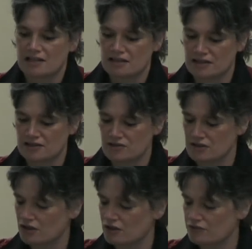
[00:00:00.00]
the
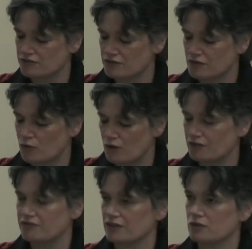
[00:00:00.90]
history of
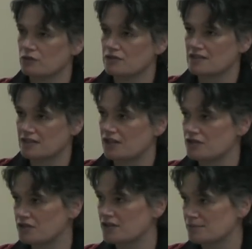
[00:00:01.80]
welfare law in this
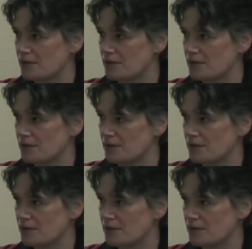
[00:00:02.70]
country is